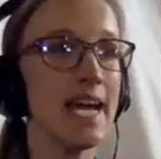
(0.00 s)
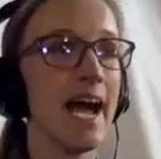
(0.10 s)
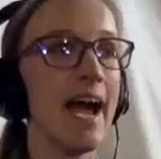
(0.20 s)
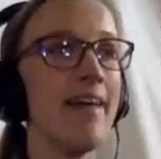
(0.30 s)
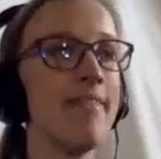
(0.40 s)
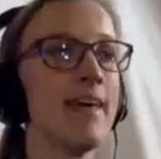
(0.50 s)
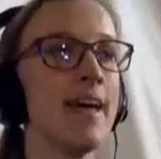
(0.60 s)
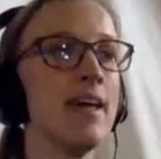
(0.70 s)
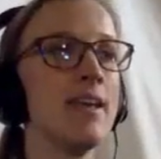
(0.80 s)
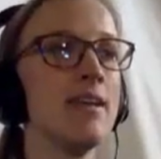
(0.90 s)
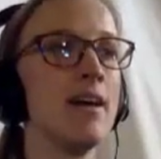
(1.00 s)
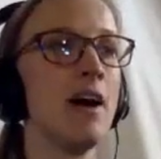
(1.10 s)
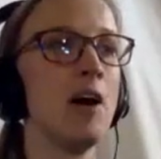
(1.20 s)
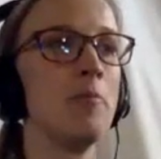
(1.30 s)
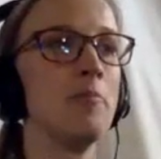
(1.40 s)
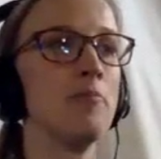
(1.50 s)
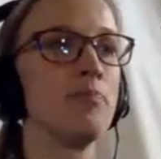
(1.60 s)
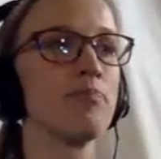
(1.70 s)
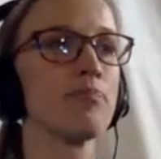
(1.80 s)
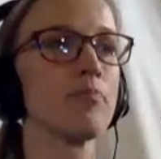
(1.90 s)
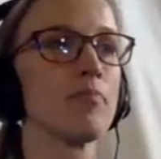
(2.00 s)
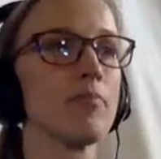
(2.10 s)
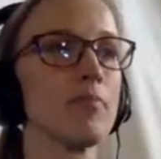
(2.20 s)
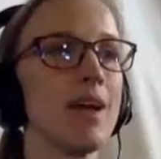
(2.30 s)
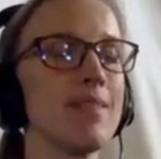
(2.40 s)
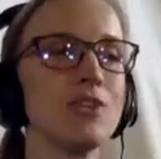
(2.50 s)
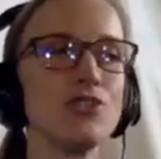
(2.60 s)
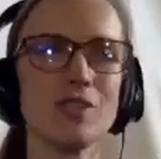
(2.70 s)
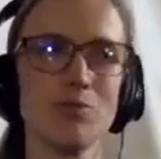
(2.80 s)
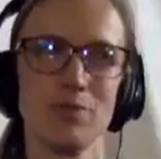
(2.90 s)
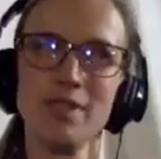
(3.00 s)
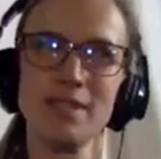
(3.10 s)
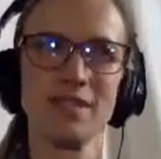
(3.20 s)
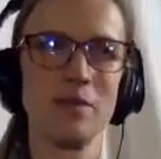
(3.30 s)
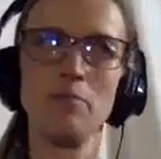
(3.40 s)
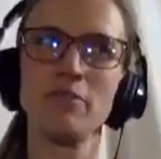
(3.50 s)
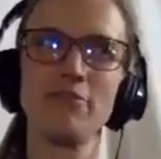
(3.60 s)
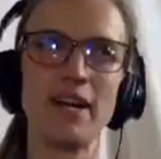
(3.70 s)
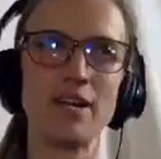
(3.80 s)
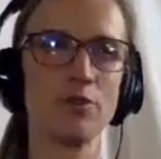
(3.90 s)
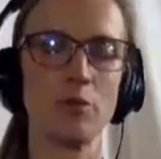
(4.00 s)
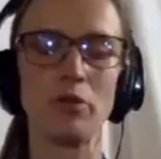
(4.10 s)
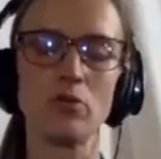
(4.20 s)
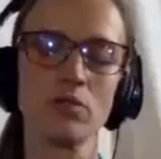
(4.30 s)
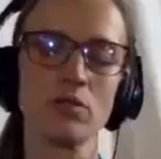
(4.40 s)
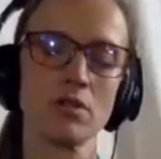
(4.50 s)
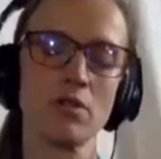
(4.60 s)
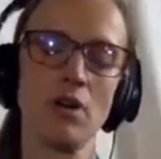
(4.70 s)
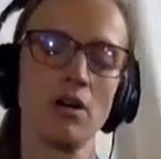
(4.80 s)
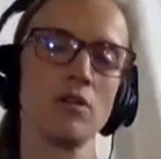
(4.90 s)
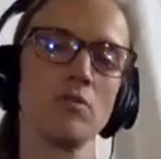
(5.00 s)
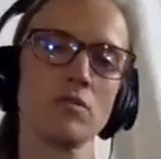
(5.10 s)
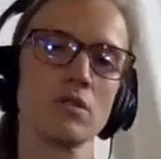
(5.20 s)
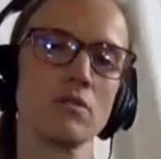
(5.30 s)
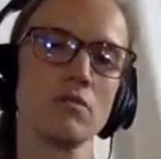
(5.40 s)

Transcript: and then I think just really simplify your approach to the long notes.